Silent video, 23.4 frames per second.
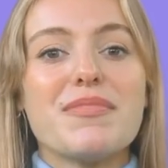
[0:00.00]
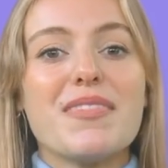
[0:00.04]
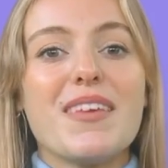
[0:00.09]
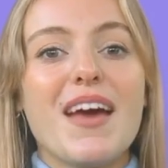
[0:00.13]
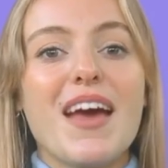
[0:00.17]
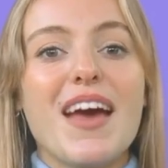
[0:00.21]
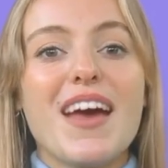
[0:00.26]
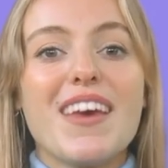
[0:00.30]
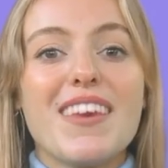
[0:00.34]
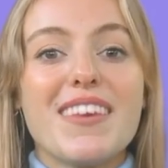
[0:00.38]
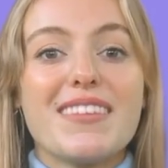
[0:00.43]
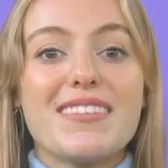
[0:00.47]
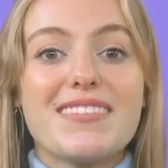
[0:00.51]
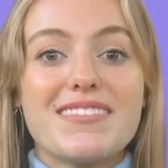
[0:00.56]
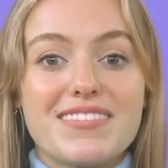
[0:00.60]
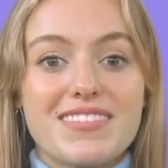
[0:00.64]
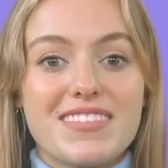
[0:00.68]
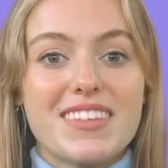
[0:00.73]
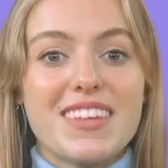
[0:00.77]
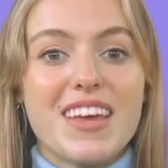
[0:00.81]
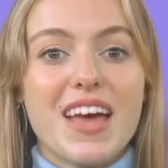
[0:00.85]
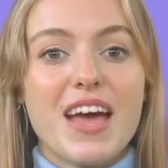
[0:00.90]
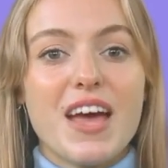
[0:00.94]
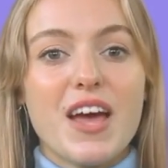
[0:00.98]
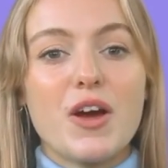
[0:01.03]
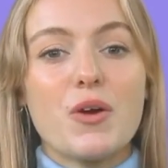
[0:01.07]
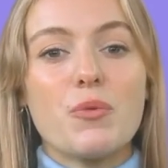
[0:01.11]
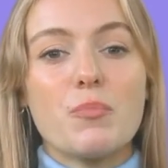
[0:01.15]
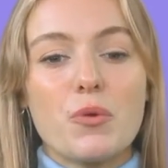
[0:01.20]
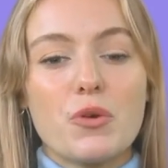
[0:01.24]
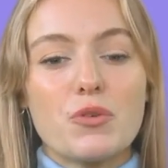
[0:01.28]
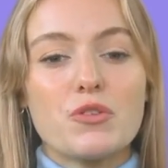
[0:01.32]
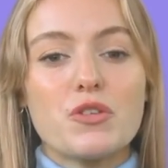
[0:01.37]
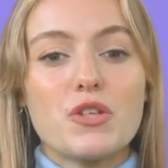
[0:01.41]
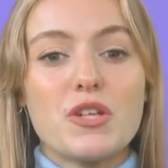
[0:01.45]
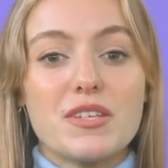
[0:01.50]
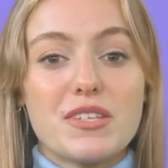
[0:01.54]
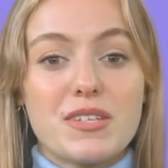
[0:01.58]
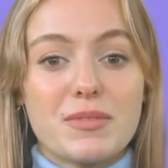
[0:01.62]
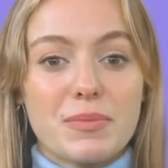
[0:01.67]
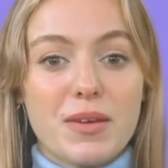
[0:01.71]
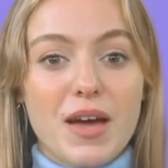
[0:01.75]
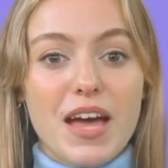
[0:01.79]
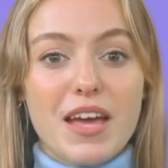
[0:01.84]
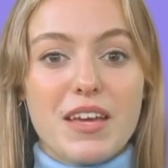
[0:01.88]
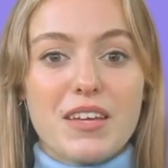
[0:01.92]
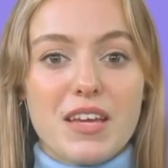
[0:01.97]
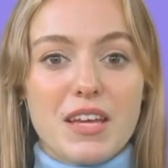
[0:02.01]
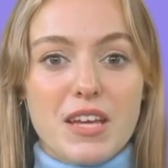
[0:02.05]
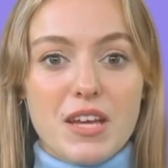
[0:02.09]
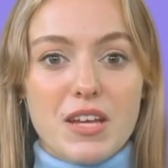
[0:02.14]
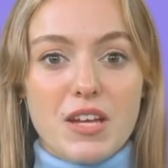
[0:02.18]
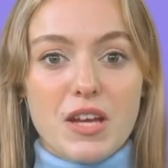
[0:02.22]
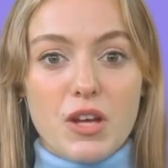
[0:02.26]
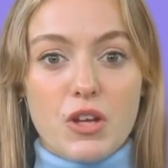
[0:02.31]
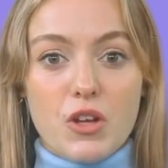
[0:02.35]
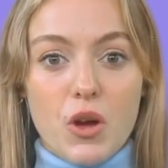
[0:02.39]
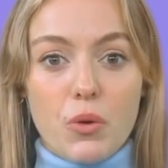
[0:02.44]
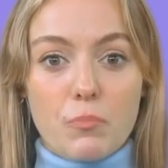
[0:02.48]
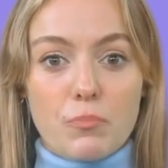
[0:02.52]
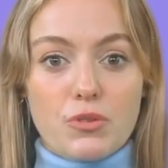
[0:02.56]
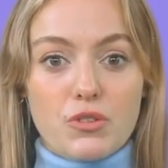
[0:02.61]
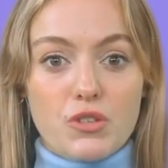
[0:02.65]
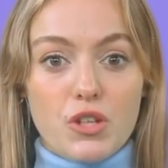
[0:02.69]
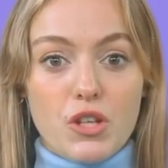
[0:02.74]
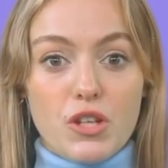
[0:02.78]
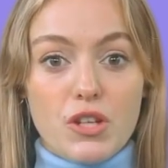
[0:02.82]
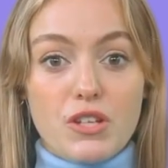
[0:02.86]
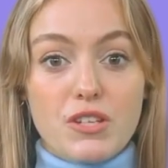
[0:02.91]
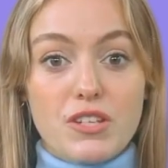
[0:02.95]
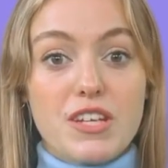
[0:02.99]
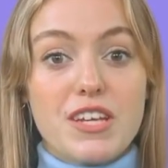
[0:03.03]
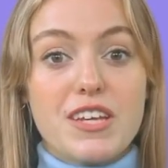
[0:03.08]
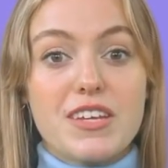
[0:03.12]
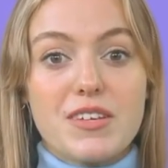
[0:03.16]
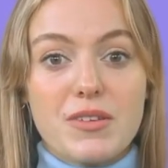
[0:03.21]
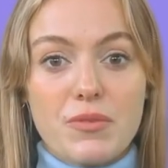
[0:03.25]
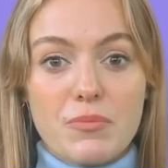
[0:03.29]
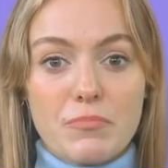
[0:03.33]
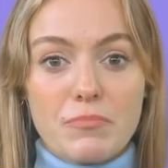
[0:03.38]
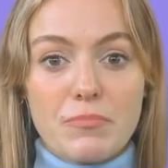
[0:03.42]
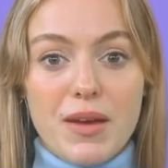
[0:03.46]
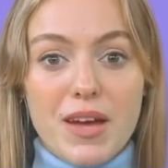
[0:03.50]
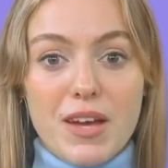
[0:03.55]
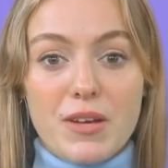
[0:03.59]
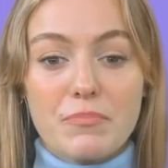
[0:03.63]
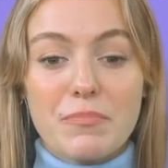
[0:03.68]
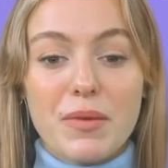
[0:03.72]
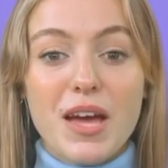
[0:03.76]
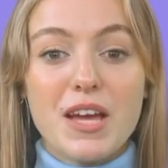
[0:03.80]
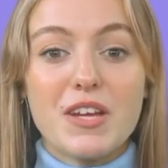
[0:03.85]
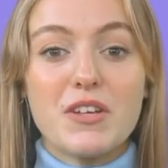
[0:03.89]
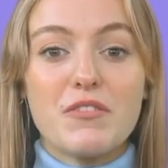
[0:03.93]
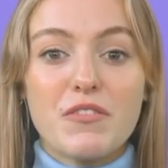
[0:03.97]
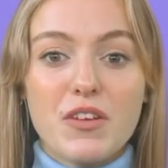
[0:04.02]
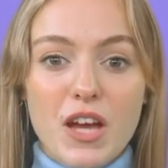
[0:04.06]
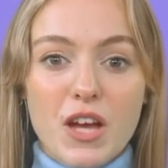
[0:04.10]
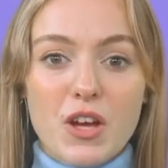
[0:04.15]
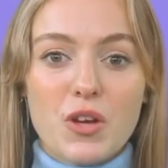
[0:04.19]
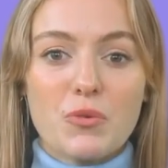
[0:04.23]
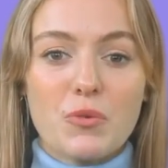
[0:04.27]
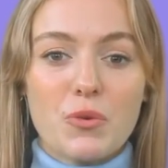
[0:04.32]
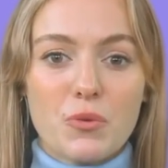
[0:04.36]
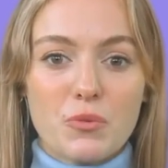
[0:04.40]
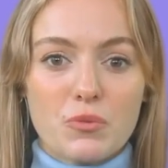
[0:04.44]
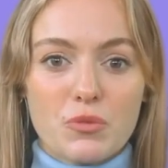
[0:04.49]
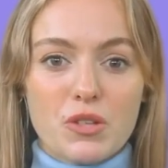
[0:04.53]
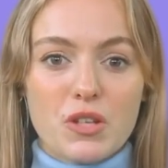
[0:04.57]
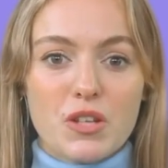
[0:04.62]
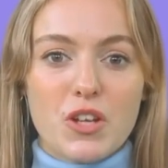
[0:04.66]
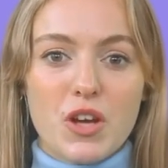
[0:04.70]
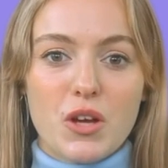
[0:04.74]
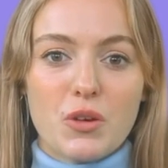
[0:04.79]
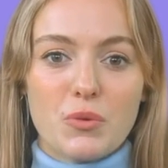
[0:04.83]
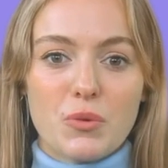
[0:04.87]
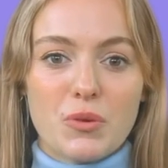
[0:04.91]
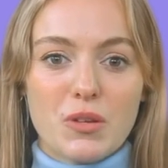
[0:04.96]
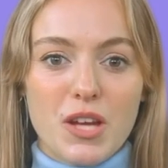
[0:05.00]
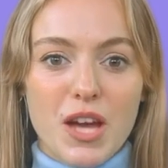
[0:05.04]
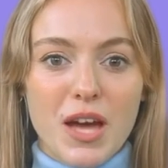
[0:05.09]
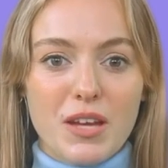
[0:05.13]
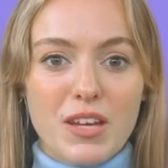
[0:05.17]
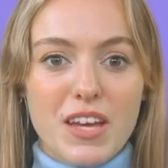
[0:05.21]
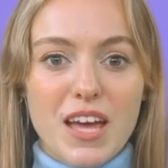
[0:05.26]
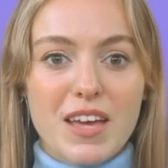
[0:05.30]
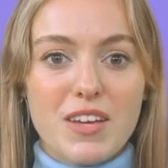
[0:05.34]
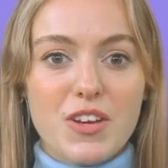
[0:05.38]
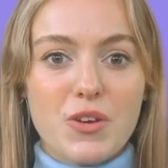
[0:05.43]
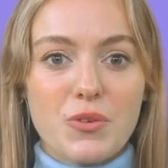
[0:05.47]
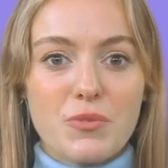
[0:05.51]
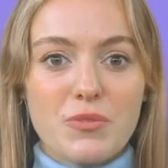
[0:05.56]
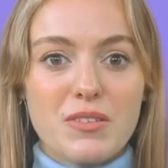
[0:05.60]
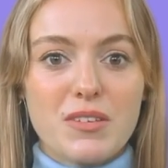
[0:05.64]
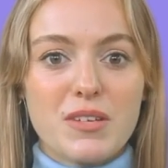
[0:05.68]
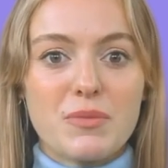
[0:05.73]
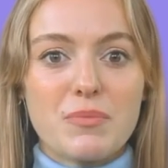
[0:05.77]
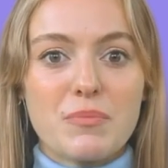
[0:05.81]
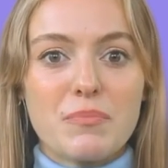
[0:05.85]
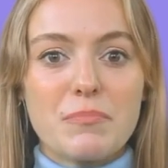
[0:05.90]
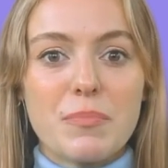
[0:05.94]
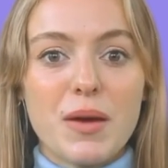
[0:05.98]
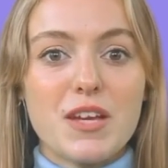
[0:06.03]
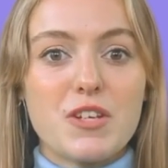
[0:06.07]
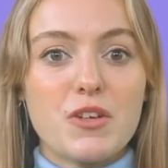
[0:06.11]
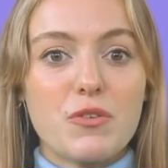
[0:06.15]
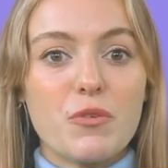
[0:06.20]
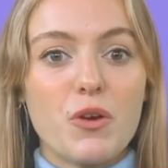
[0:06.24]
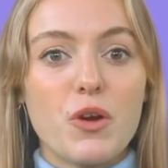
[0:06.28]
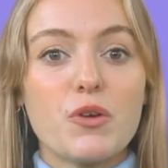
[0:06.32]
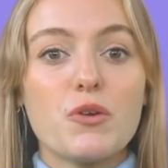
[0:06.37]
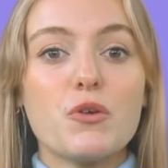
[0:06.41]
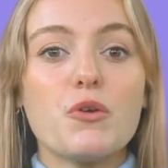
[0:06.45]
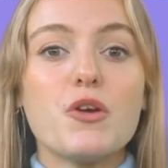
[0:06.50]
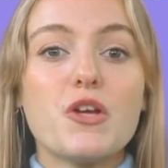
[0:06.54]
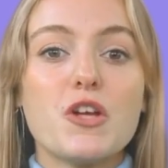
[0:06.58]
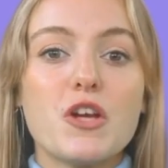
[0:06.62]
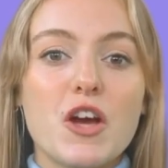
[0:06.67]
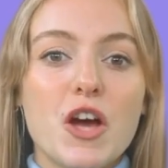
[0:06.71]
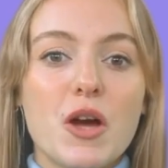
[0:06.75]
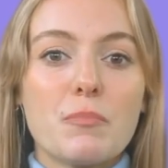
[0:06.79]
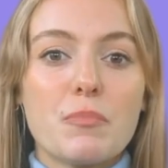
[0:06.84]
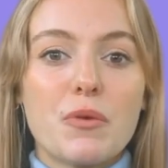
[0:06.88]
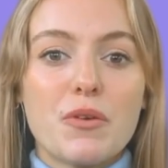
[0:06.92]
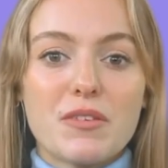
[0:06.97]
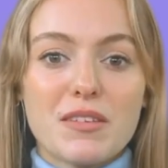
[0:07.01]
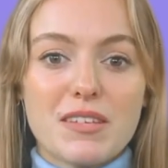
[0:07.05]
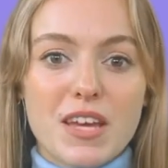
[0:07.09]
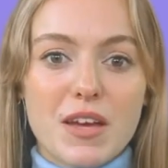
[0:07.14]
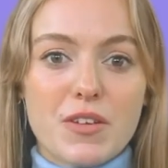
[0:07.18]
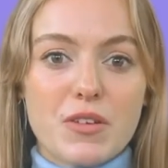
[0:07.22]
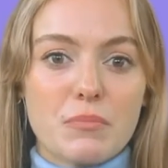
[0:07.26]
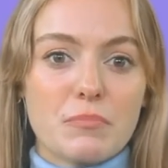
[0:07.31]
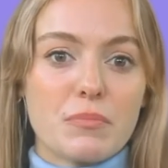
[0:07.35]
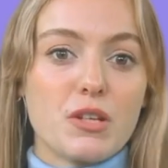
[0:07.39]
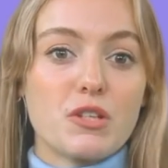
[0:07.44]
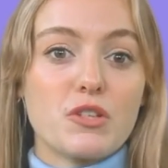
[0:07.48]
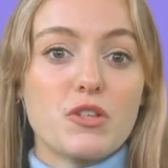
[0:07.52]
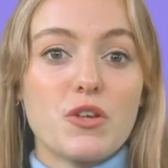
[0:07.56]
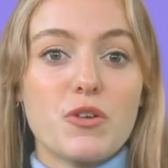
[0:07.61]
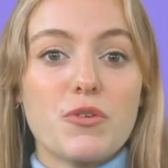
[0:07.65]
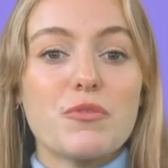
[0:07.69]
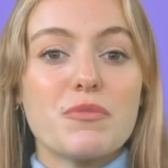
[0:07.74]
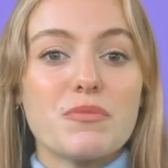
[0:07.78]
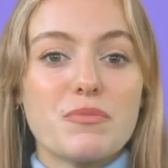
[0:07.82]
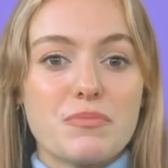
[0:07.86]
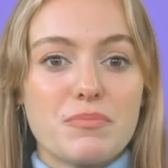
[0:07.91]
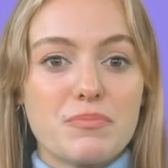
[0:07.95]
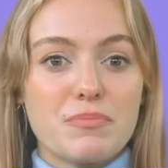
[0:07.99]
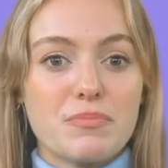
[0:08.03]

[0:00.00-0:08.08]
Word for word: Hi, today I want to explain the unique opportunities being made available to local young adults by the Rotary Club of Southern Mitchell.